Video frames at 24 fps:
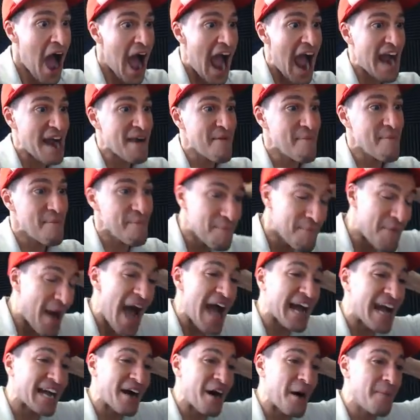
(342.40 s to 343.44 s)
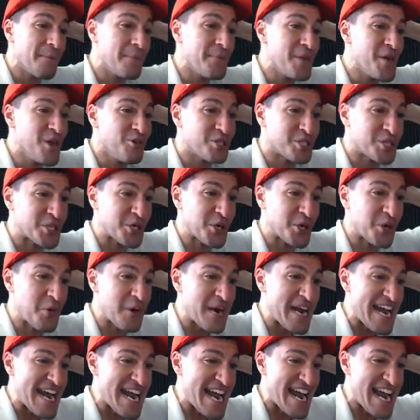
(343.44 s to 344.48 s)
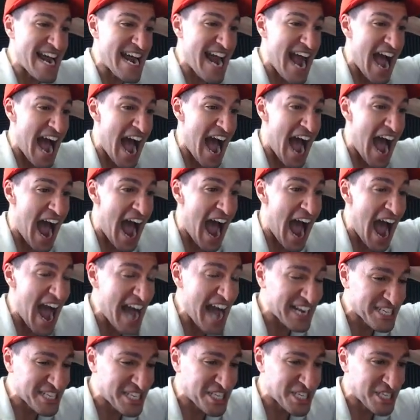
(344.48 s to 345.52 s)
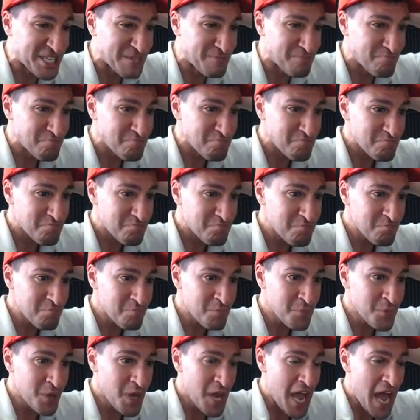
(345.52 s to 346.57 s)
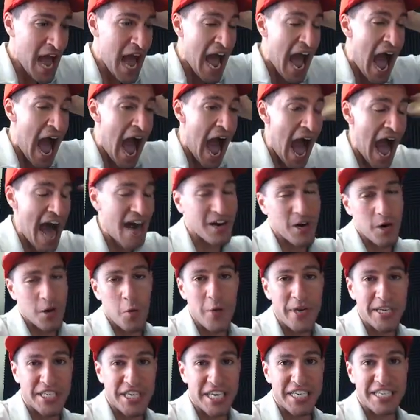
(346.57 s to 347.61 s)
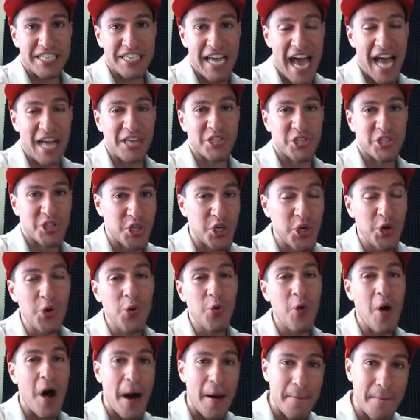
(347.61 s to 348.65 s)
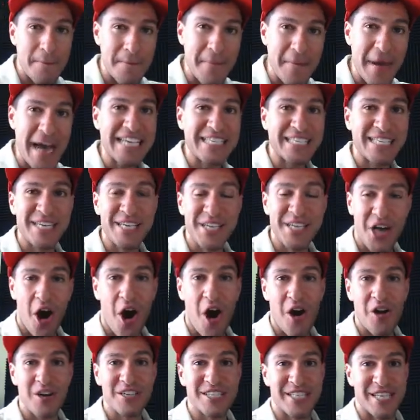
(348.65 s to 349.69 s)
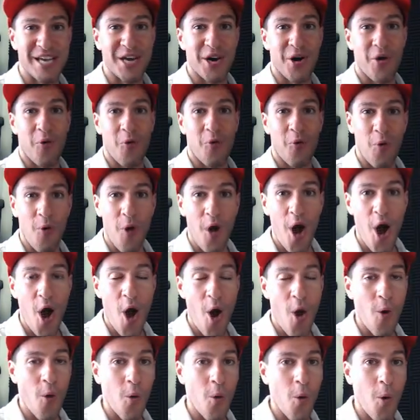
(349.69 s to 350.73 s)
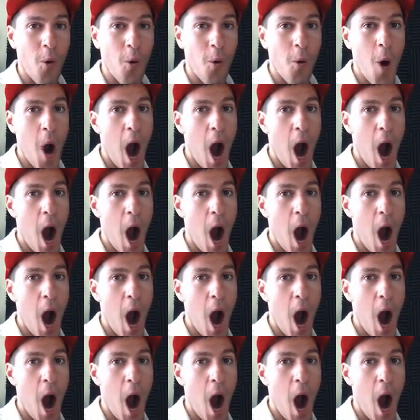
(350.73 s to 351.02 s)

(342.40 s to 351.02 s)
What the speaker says: A Mega Mewtwo EX. How did we just get two amazing cards in a row?